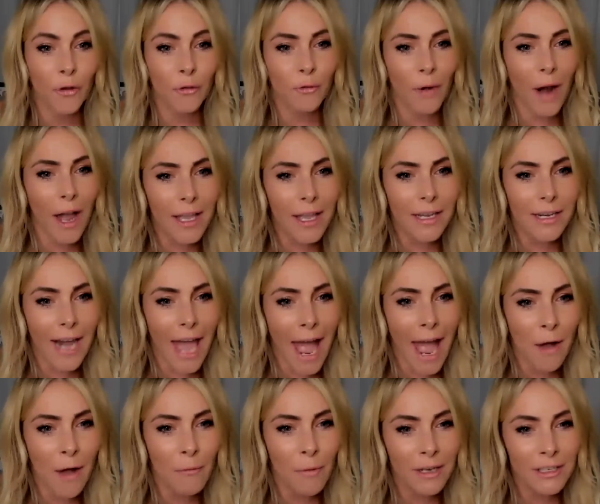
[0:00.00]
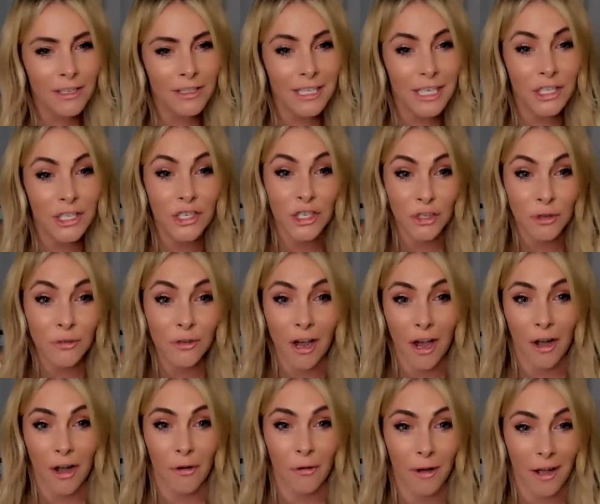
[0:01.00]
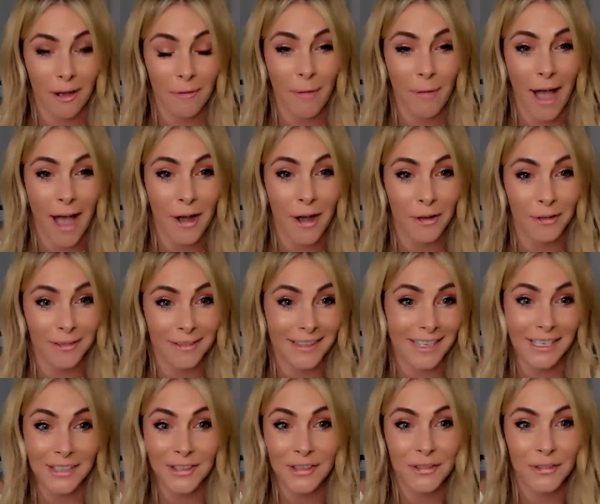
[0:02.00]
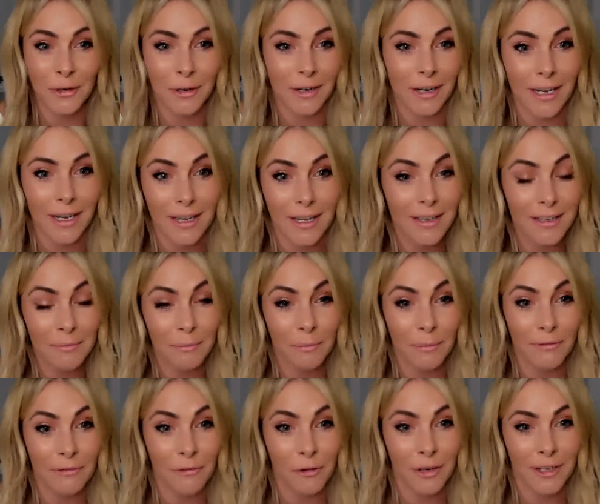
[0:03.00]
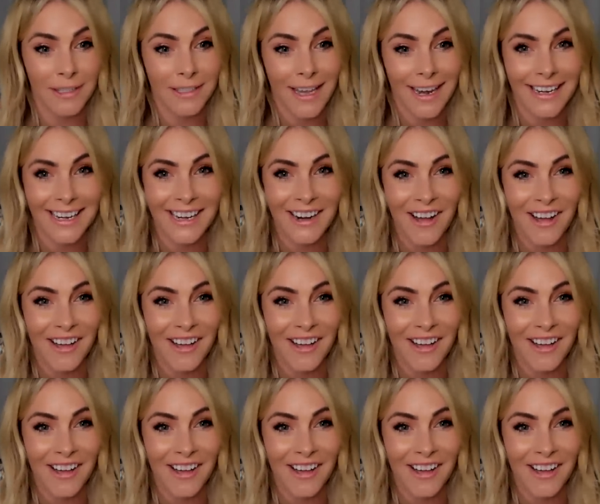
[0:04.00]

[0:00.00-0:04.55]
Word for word: Ryan, how much did you know about this story before signing